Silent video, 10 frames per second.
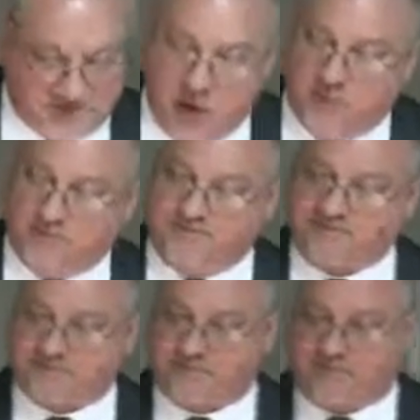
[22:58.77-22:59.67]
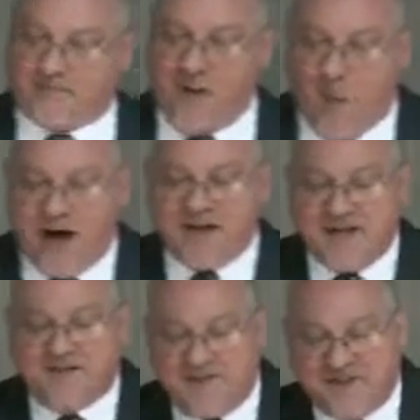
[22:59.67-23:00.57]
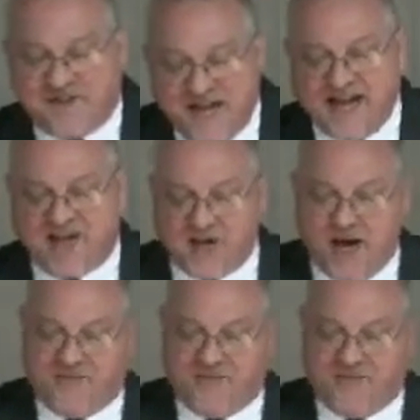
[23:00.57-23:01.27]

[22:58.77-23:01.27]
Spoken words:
So, what does this teach